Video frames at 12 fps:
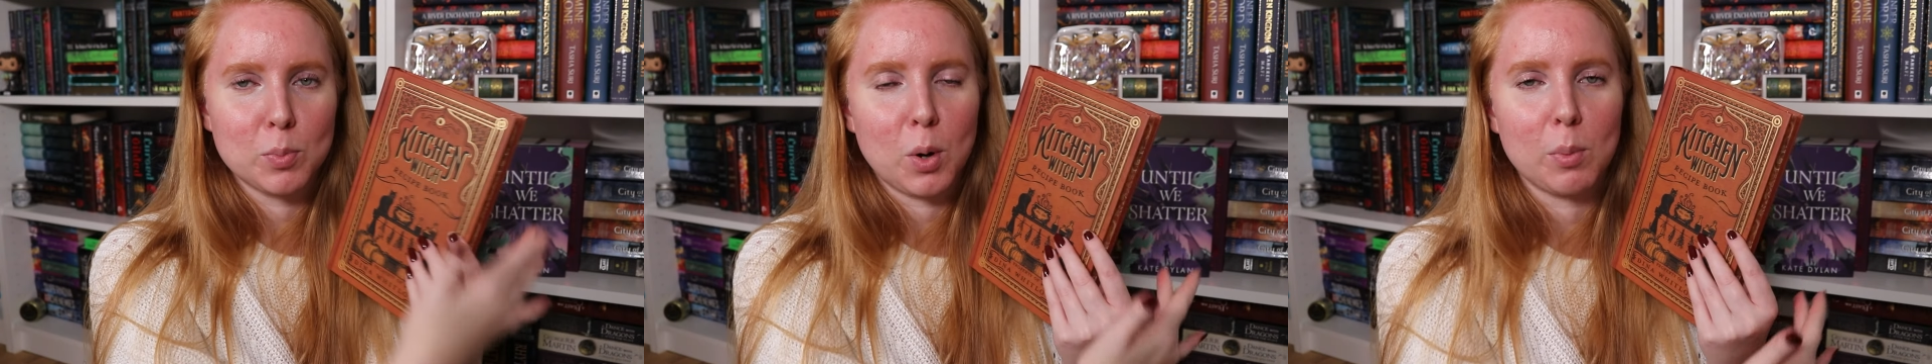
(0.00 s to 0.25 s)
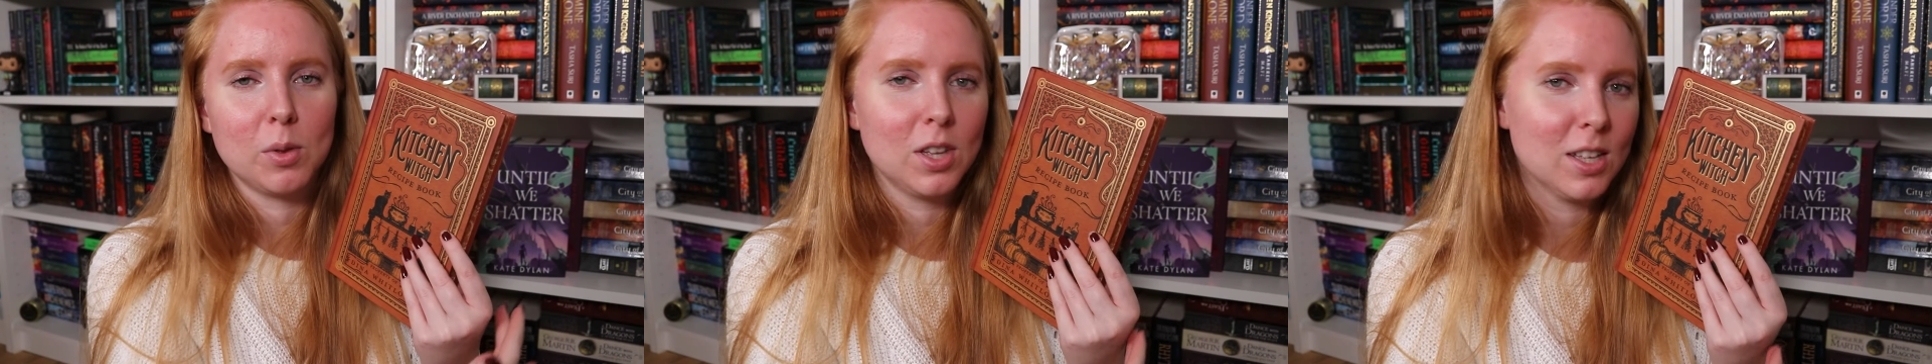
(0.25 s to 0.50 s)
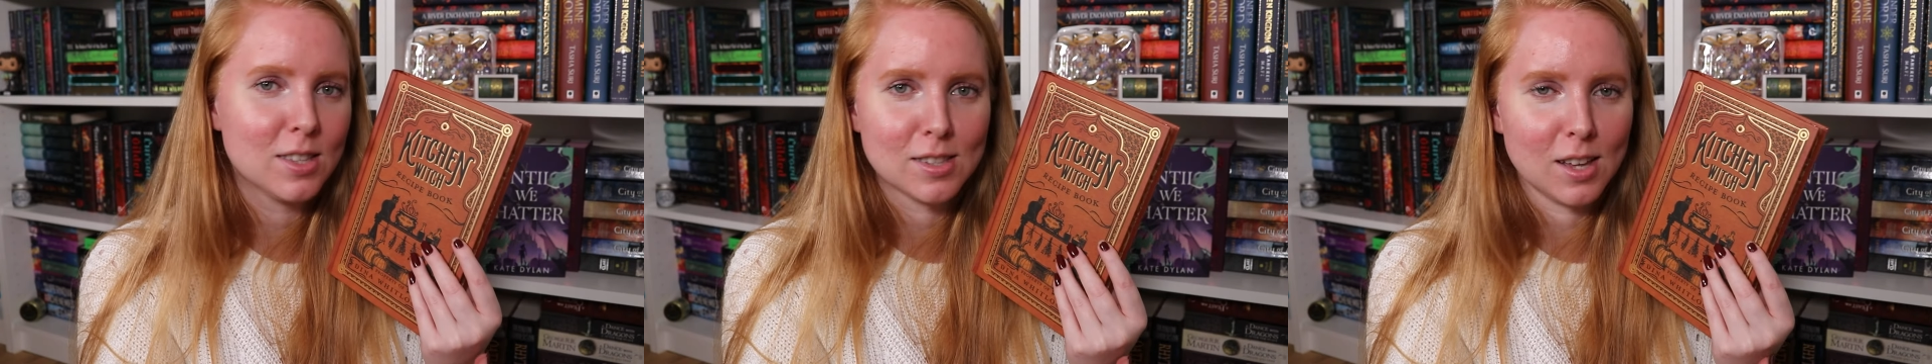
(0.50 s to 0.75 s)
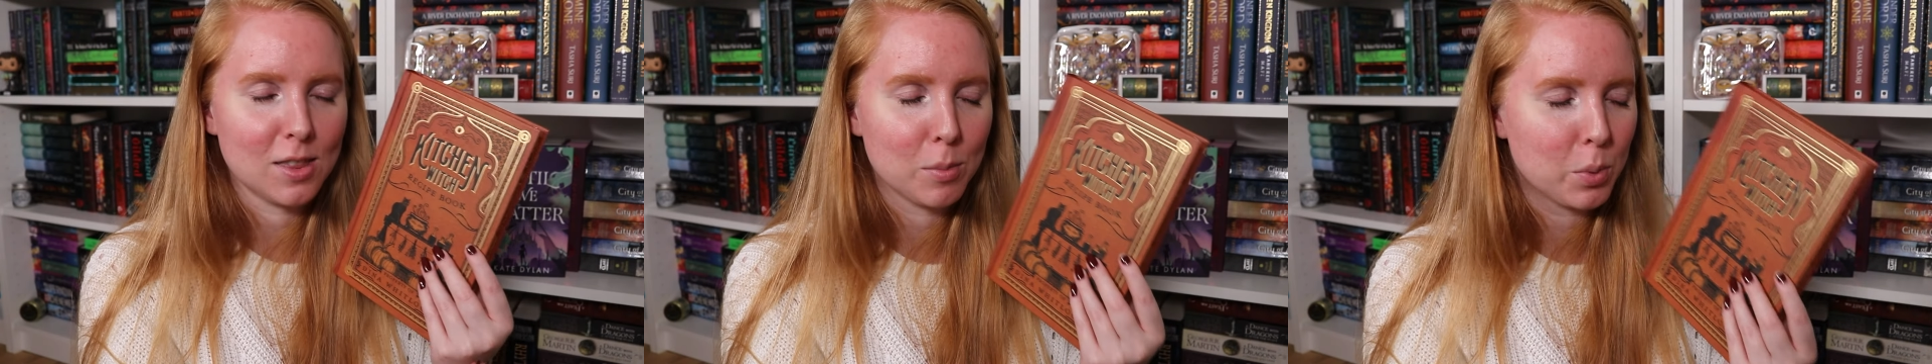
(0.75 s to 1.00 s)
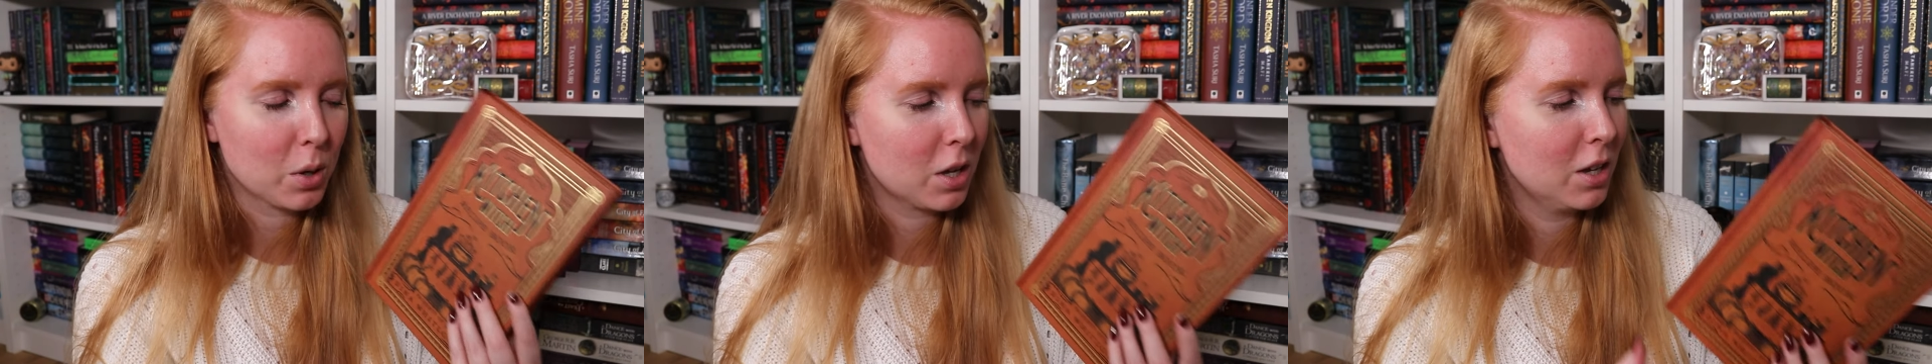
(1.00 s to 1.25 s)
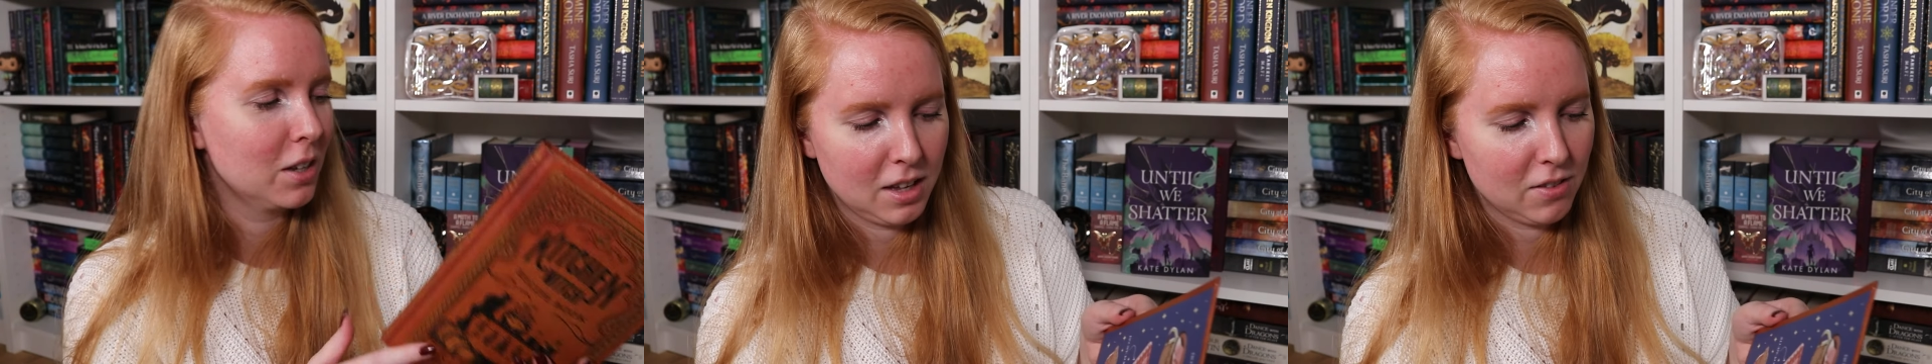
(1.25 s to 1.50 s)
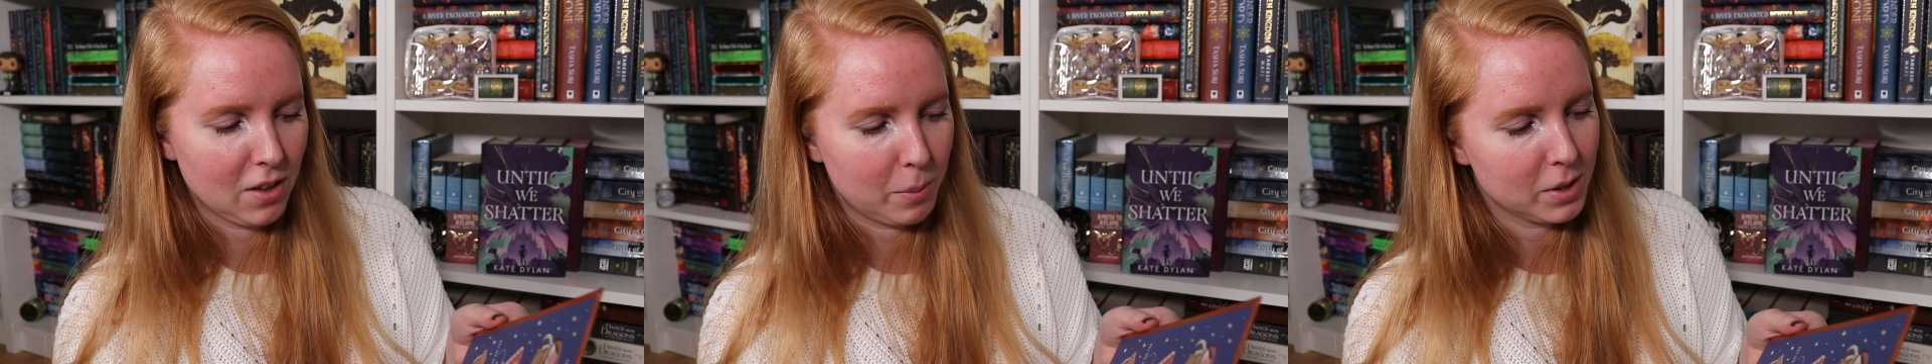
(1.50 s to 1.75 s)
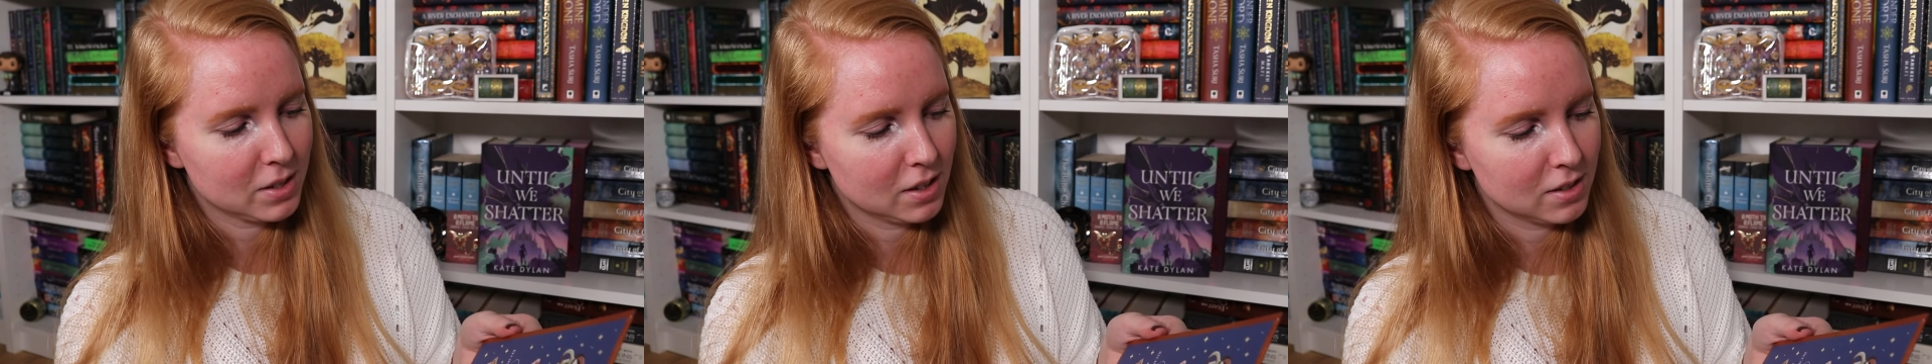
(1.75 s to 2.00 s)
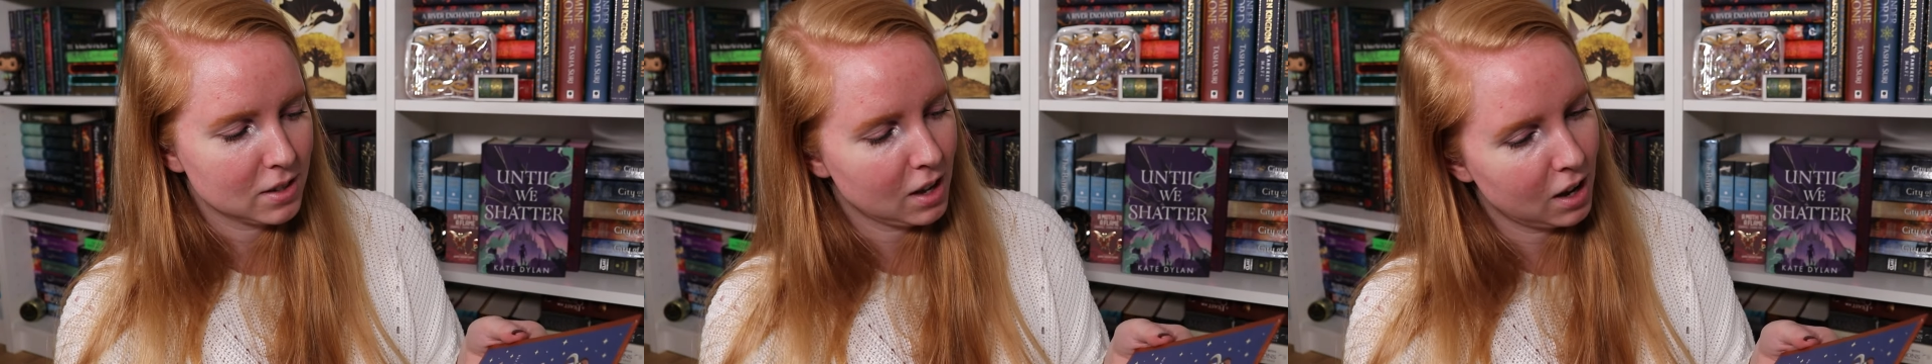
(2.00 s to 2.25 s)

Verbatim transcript: probably inside the book, if that makes sense.